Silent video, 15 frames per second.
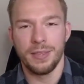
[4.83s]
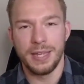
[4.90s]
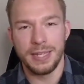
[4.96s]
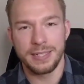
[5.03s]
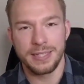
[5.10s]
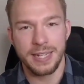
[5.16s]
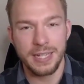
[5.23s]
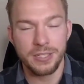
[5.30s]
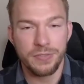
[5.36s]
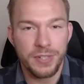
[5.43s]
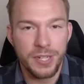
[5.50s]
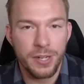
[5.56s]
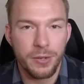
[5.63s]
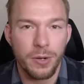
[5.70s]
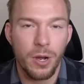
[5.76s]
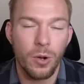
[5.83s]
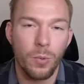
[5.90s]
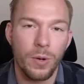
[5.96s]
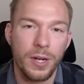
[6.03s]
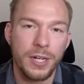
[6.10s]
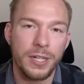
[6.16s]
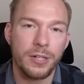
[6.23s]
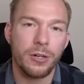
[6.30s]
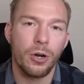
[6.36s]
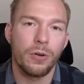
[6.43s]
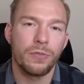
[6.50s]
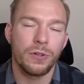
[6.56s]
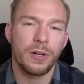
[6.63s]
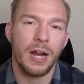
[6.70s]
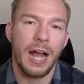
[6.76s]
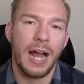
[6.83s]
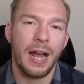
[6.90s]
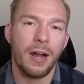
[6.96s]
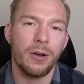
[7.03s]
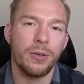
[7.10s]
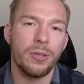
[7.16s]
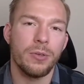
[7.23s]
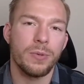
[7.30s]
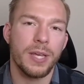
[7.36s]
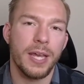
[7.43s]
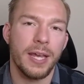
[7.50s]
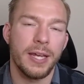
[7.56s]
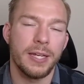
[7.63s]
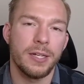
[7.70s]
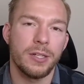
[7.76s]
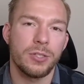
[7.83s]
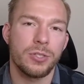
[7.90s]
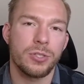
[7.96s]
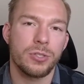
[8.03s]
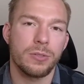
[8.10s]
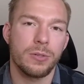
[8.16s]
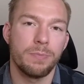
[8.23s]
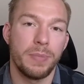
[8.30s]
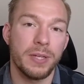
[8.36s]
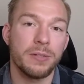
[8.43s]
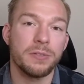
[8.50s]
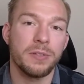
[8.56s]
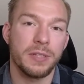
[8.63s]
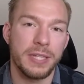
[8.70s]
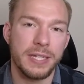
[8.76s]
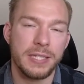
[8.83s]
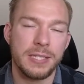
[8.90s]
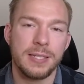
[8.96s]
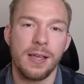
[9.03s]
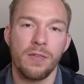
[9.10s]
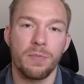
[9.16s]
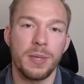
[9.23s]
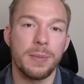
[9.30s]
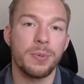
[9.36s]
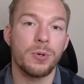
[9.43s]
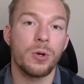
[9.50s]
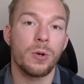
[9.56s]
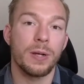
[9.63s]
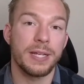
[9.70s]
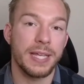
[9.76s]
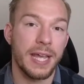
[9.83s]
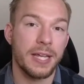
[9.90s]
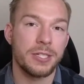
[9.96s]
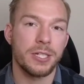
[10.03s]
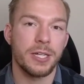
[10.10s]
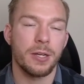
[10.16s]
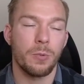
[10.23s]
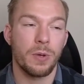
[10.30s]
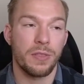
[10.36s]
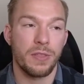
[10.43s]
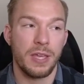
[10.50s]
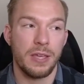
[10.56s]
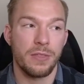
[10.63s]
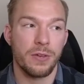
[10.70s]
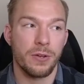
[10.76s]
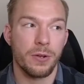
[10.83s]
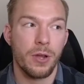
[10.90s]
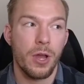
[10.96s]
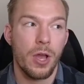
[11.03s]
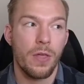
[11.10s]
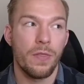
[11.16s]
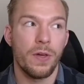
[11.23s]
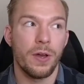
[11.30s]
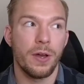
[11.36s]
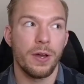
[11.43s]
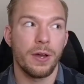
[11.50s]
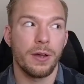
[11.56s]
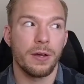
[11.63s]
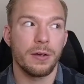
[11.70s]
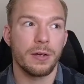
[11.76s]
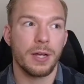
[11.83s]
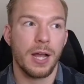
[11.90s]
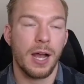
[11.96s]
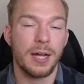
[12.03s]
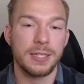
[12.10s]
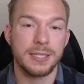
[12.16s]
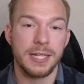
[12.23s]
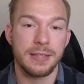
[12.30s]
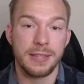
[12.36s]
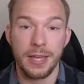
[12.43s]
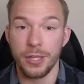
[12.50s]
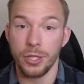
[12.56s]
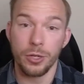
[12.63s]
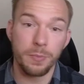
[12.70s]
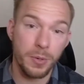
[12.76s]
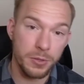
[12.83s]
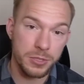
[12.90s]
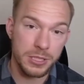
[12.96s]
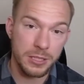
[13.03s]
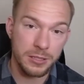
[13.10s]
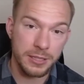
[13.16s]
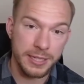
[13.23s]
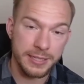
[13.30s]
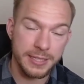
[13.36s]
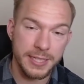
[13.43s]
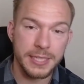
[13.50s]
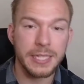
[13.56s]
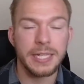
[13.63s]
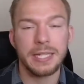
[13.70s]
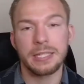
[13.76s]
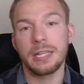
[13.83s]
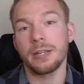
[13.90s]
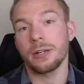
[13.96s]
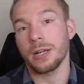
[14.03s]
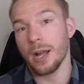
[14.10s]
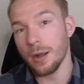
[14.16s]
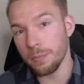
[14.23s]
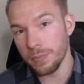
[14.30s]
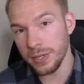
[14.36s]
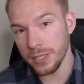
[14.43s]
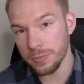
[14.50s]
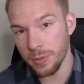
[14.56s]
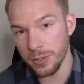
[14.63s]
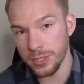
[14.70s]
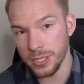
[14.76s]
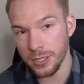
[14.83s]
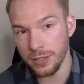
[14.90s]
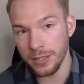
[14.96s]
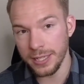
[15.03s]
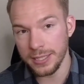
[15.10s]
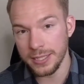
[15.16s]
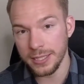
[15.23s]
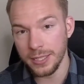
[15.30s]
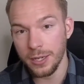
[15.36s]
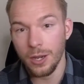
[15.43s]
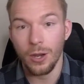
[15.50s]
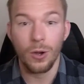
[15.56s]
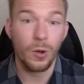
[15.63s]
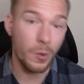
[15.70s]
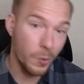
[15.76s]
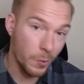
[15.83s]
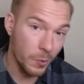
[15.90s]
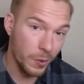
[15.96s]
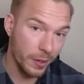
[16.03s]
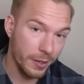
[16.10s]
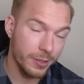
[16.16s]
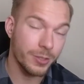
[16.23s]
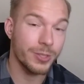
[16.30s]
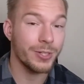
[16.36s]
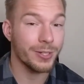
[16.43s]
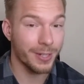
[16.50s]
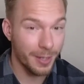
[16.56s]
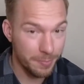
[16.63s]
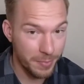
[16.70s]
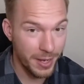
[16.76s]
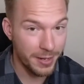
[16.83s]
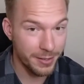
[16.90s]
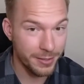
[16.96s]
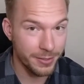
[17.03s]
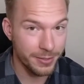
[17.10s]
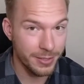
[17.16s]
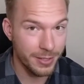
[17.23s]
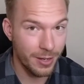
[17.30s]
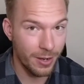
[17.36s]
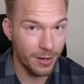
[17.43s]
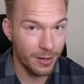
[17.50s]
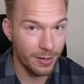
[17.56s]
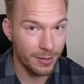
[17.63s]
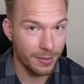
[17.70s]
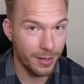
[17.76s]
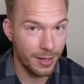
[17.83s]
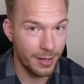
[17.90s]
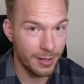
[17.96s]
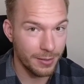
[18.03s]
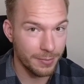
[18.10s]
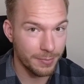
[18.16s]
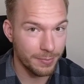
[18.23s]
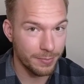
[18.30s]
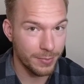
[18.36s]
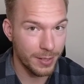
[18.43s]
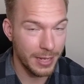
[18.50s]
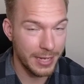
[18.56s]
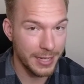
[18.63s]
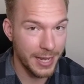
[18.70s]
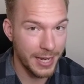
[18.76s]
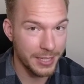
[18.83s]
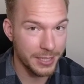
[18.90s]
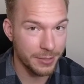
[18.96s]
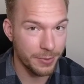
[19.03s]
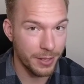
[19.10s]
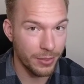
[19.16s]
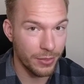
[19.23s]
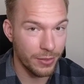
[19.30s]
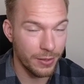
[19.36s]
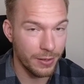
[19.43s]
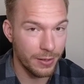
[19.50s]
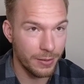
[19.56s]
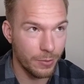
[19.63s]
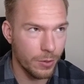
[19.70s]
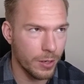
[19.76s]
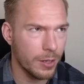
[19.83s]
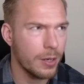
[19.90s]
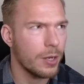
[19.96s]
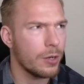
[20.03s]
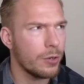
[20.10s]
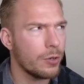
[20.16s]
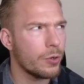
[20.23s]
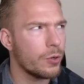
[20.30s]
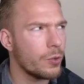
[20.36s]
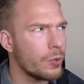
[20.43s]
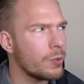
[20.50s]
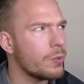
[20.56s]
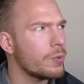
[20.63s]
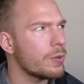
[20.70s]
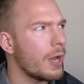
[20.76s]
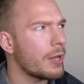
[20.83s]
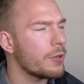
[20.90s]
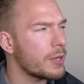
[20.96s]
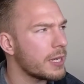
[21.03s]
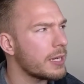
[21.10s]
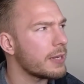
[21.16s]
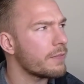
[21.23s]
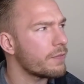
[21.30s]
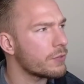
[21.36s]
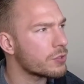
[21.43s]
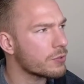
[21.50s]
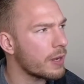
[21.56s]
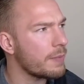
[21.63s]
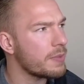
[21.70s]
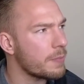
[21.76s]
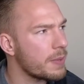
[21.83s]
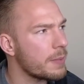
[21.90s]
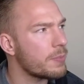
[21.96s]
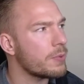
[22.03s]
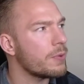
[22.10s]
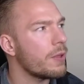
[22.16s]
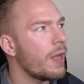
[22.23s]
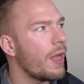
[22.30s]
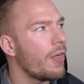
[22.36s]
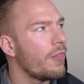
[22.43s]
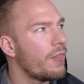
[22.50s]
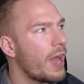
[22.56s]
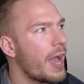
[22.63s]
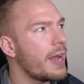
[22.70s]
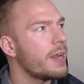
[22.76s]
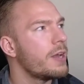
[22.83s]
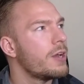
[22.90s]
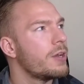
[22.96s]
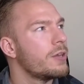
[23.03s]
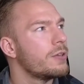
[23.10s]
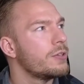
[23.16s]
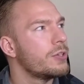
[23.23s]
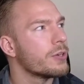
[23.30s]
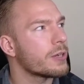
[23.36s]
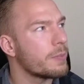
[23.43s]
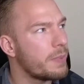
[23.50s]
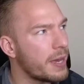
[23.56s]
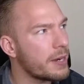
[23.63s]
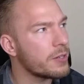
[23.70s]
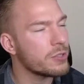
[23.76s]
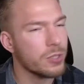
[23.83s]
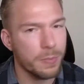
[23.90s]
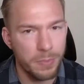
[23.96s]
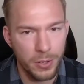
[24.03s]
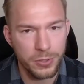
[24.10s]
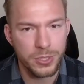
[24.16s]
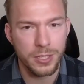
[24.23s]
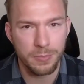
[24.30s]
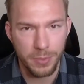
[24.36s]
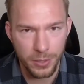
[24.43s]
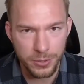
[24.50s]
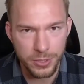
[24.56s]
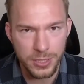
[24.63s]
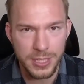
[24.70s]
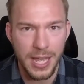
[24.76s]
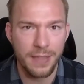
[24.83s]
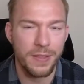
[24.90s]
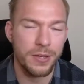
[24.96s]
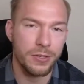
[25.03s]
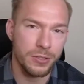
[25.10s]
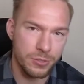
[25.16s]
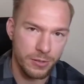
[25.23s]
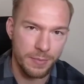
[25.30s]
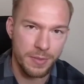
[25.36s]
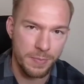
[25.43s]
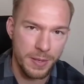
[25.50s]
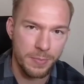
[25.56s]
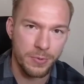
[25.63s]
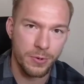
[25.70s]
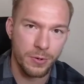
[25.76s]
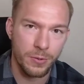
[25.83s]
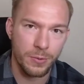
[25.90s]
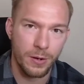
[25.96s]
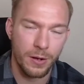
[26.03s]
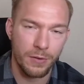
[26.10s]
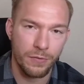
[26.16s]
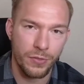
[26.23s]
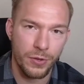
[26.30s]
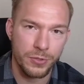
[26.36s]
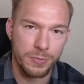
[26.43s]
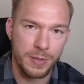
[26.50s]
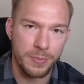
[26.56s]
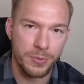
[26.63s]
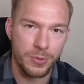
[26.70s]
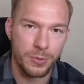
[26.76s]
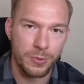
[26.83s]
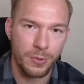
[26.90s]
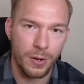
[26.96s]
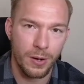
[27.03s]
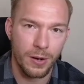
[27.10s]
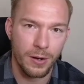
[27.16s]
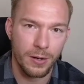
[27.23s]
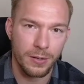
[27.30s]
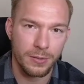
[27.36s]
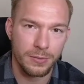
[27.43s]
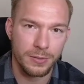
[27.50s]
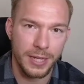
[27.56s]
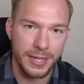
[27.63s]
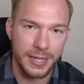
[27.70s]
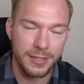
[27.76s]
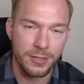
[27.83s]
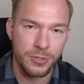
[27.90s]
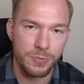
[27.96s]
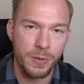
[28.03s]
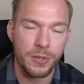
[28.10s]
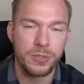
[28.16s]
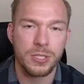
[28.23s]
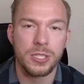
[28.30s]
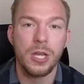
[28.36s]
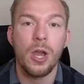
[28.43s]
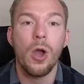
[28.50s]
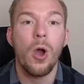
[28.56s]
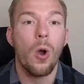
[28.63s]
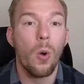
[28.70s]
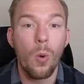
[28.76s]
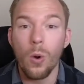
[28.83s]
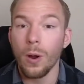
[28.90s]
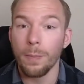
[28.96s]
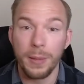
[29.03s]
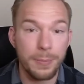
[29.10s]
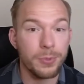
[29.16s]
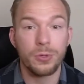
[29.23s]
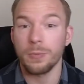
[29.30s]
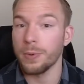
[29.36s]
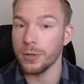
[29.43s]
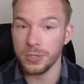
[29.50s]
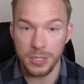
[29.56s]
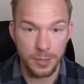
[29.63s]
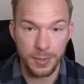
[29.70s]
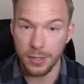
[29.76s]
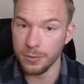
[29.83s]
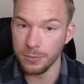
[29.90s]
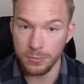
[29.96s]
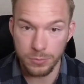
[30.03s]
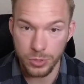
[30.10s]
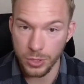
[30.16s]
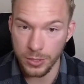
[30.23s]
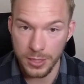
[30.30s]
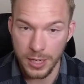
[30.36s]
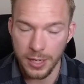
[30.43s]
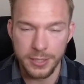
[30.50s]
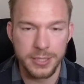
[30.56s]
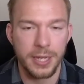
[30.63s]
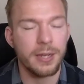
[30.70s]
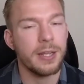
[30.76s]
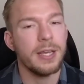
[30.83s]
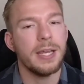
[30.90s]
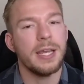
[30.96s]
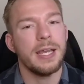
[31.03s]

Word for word: In today's video, we're going to go over how you can build lists of people who are engaging with either the content that you're posting on LinkedIn, that your company is posting on LinkedIn, or who your competitors are uh, engaging with, or who you can scrape the people that your competitors are posting posts, and then you can scrape the people who of those people who are liking those posts or people who are posting about certain content.